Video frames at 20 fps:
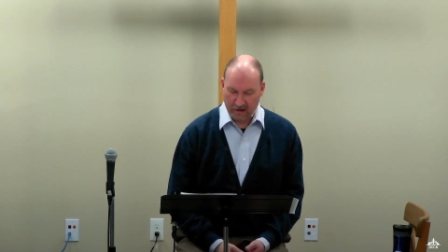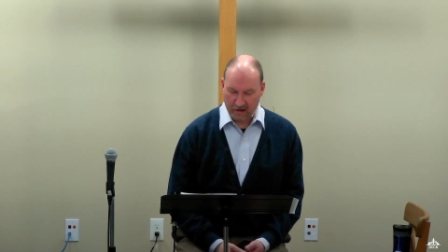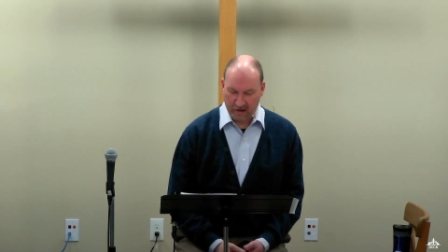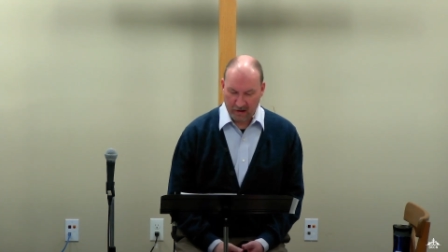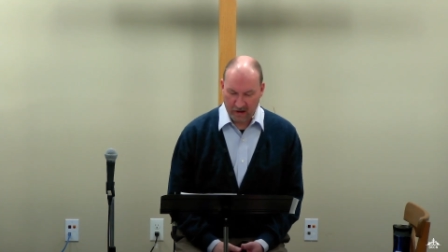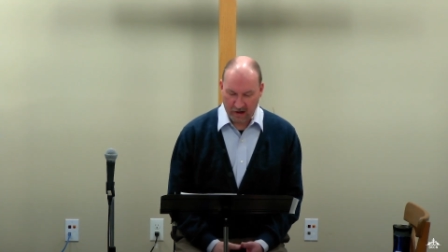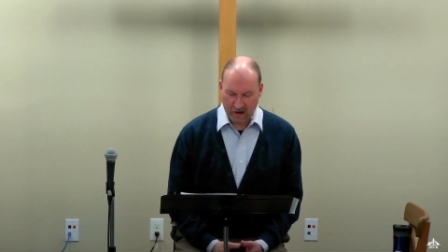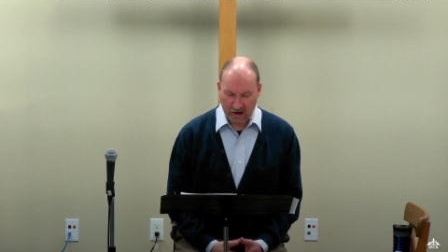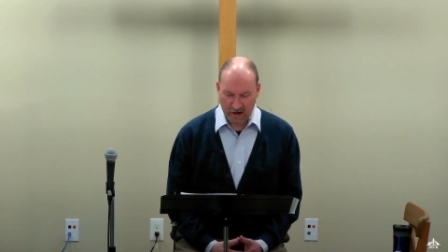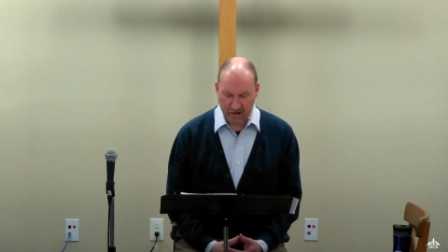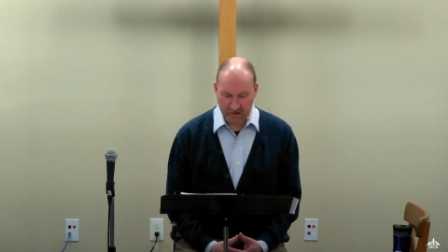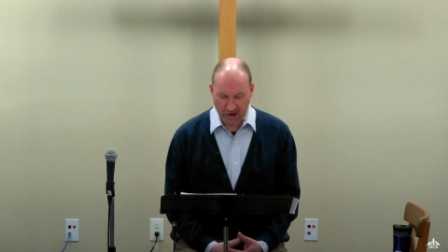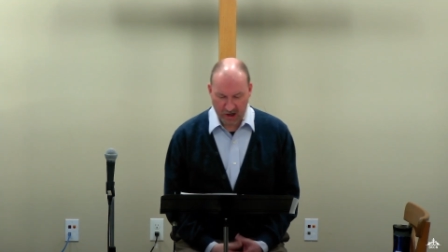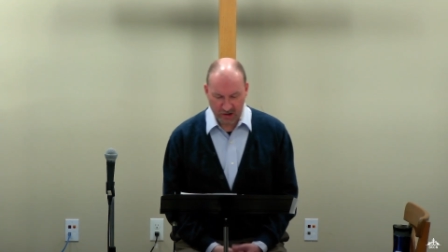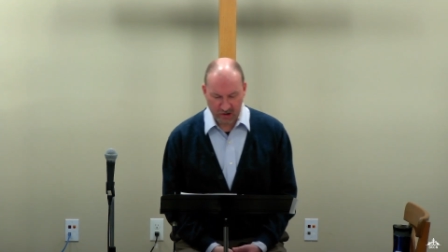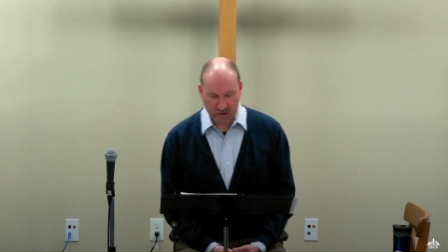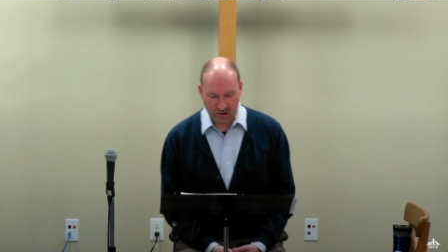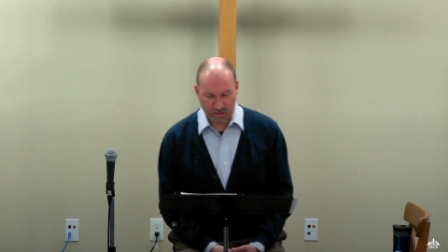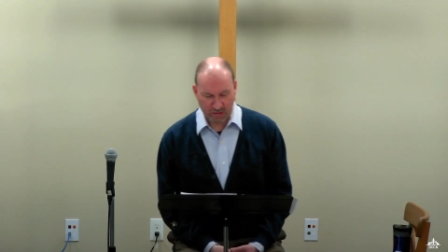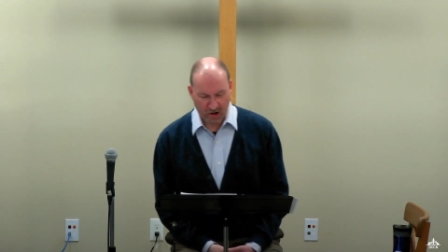Uh,
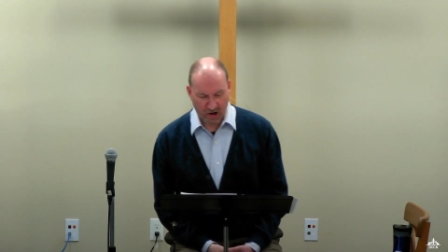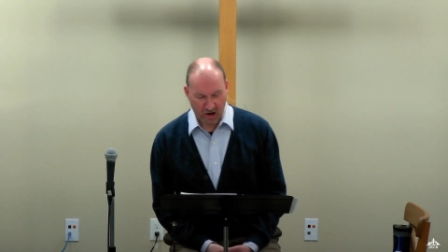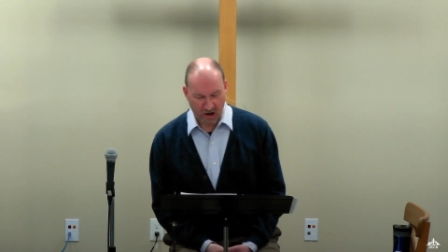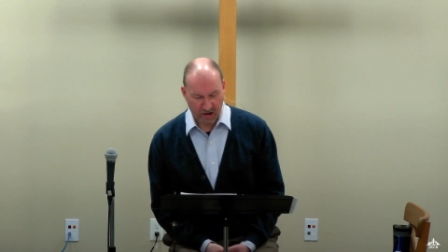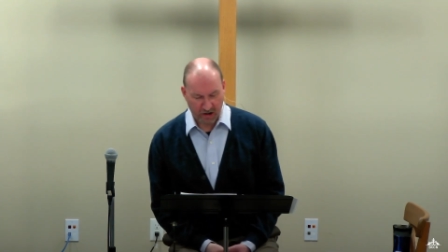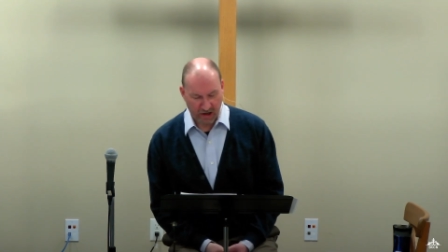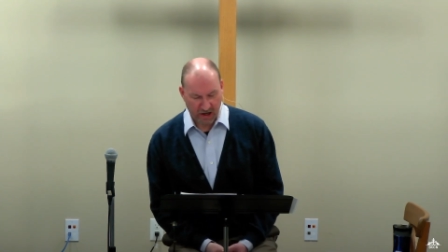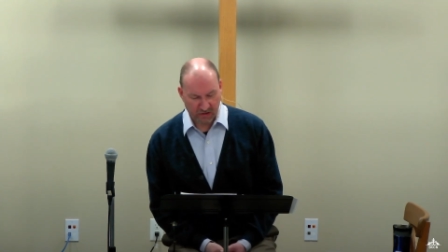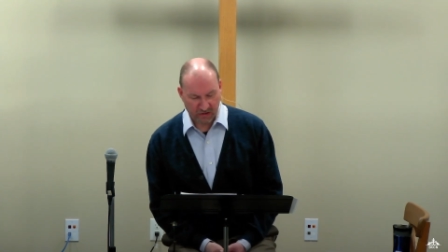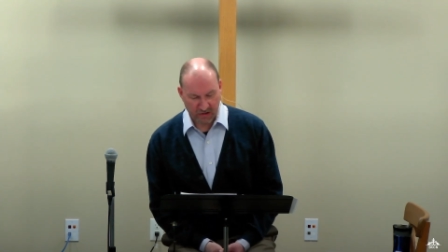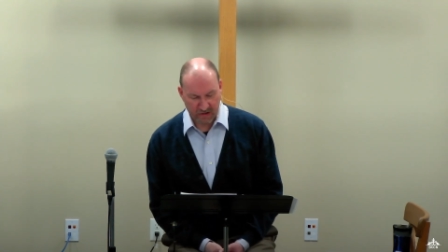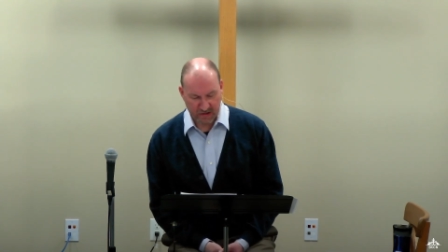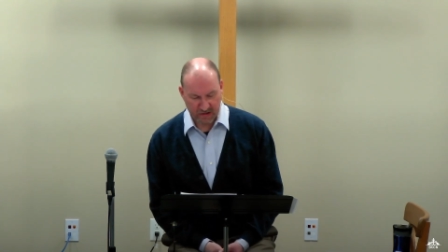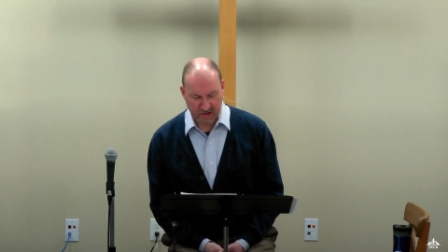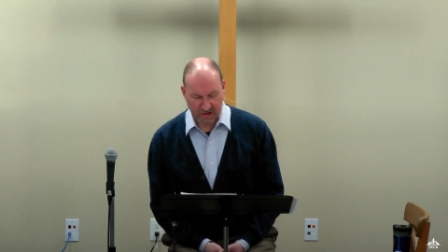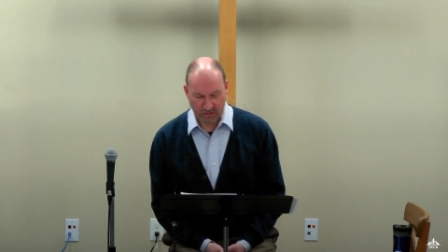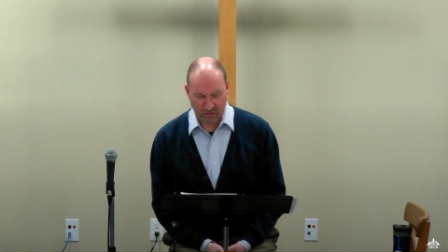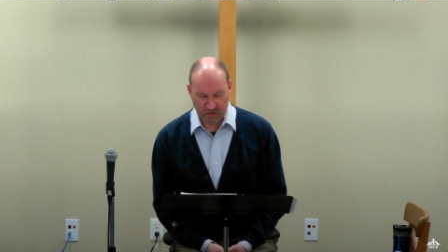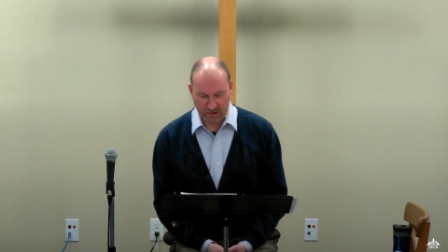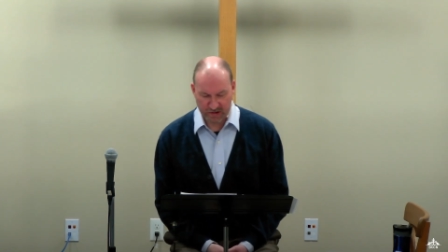Dr. Bernard
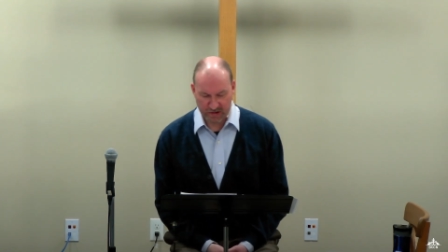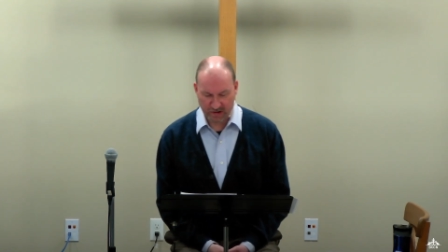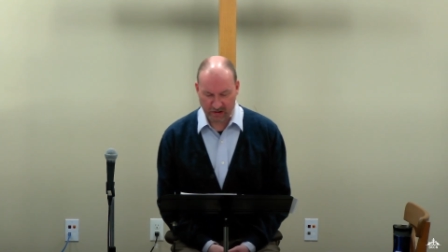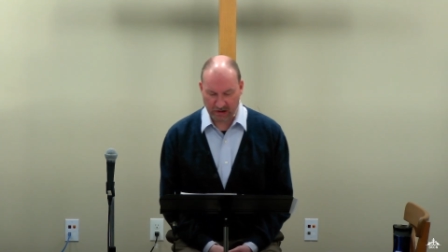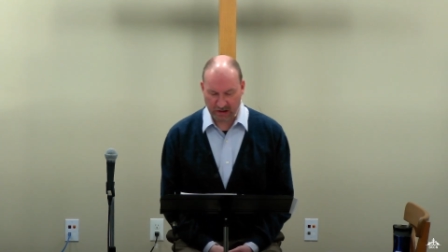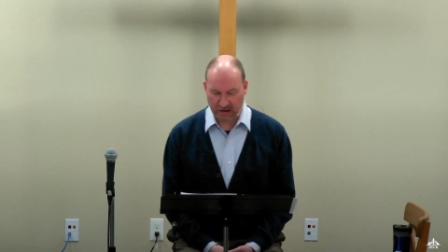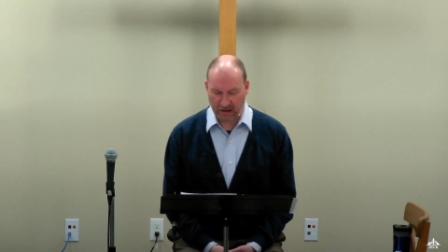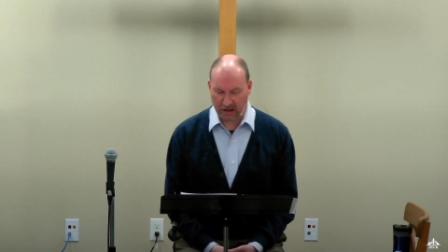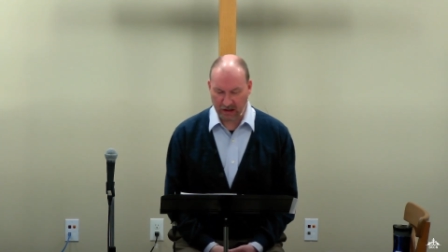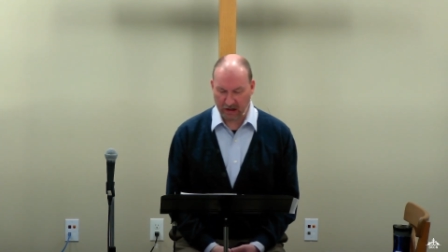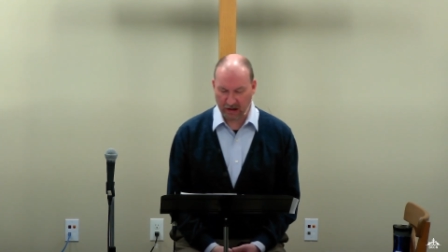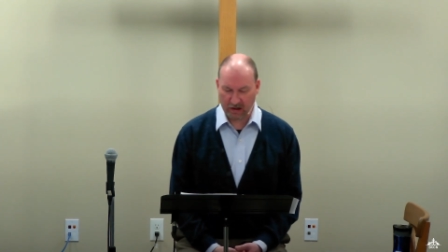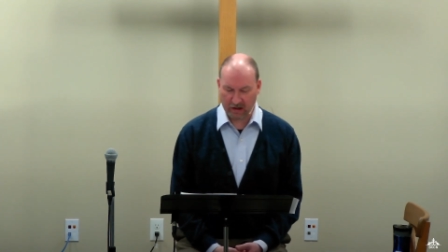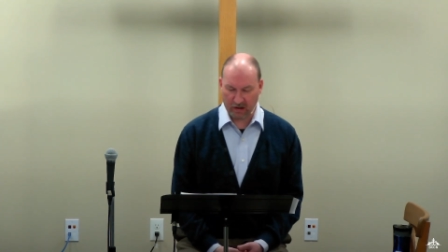Nathanson was a leading